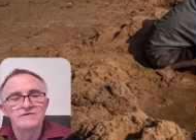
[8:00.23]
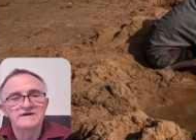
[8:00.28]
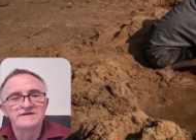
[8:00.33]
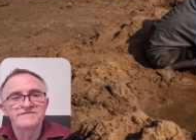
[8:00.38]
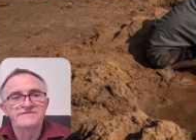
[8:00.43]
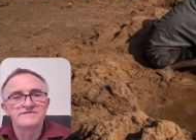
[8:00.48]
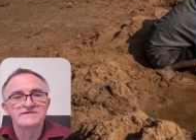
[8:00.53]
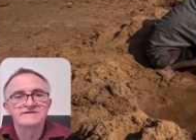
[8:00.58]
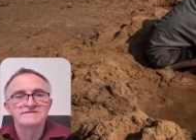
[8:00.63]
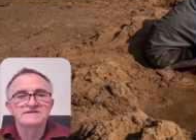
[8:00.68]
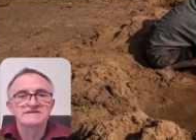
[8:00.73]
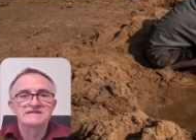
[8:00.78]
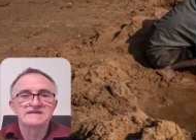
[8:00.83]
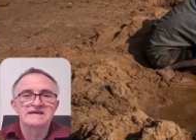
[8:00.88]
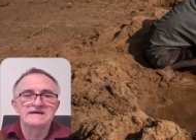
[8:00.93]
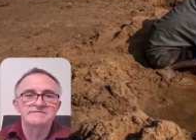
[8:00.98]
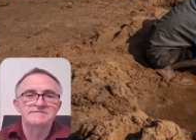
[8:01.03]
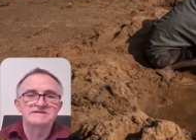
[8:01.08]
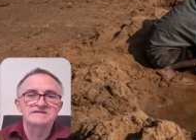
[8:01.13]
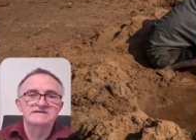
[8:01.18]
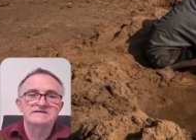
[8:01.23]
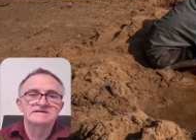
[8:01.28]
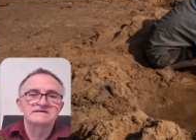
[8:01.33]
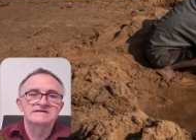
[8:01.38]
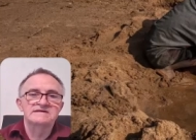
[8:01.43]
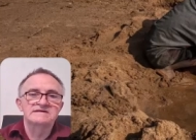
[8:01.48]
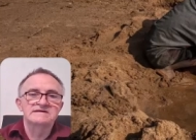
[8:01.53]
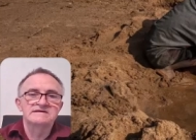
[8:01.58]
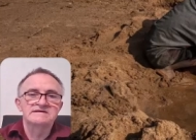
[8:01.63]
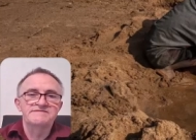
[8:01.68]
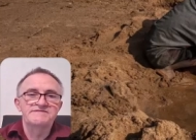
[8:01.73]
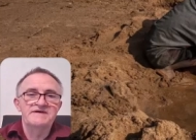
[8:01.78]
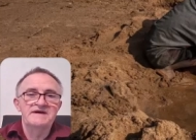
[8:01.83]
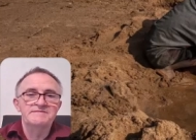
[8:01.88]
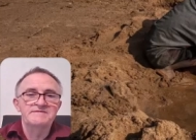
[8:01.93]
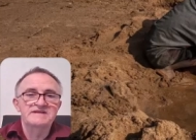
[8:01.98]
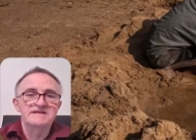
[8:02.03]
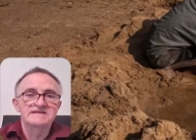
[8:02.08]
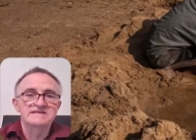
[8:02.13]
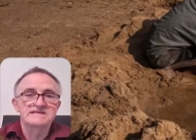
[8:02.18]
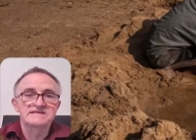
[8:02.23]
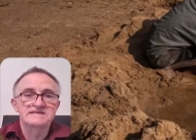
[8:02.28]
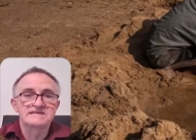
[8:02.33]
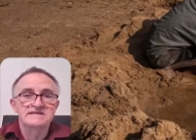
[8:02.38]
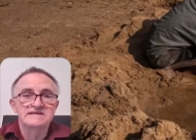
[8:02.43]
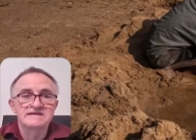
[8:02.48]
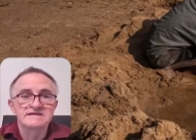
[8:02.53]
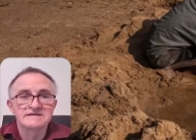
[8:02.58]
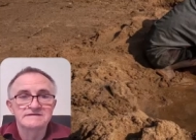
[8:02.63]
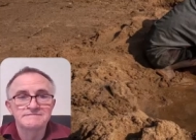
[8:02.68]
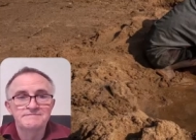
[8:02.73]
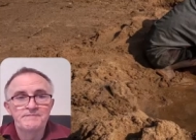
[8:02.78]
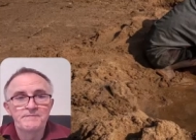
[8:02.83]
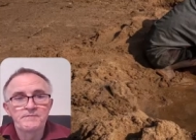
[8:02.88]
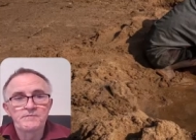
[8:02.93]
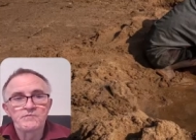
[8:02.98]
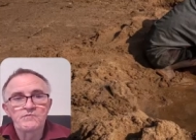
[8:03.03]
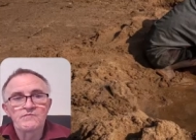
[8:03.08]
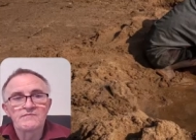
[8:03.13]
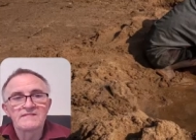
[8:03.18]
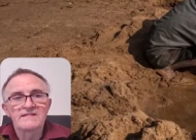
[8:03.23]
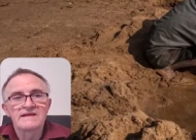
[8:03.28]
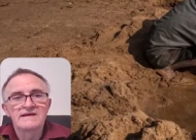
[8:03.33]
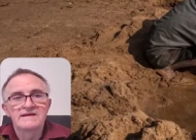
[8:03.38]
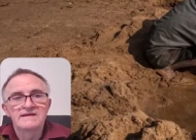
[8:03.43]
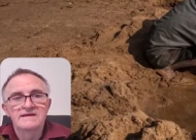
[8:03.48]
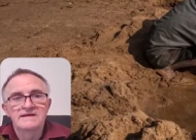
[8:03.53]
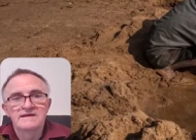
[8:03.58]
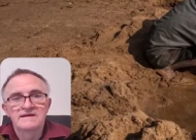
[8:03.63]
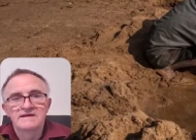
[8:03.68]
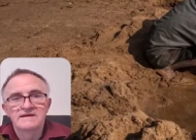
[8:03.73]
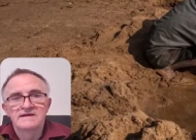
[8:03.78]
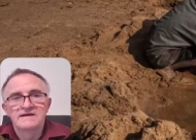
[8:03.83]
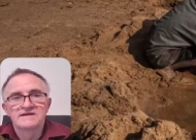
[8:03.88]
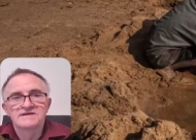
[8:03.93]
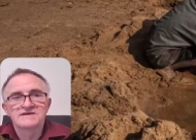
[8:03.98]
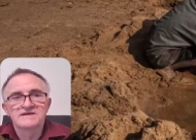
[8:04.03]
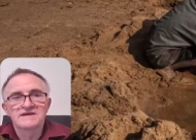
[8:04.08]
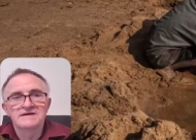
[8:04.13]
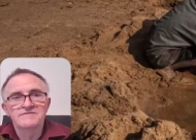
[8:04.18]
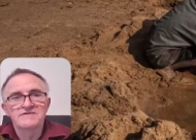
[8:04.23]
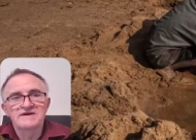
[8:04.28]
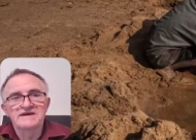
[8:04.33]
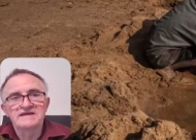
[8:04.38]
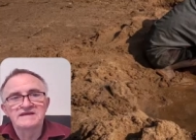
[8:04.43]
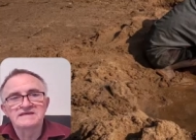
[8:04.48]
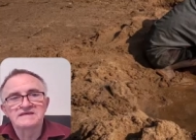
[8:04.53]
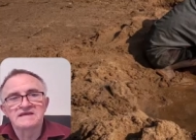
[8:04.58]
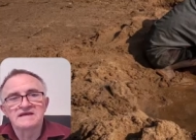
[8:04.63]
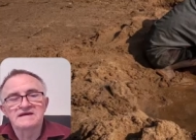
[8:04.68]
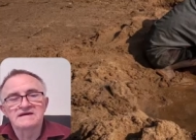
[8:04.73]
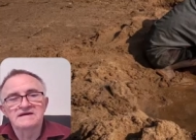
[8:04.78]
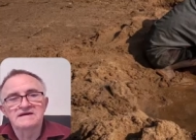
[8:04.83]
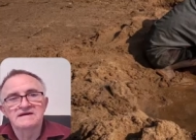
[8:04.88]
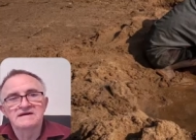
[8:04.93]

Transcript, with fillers: widespread famine and disease. In some ways,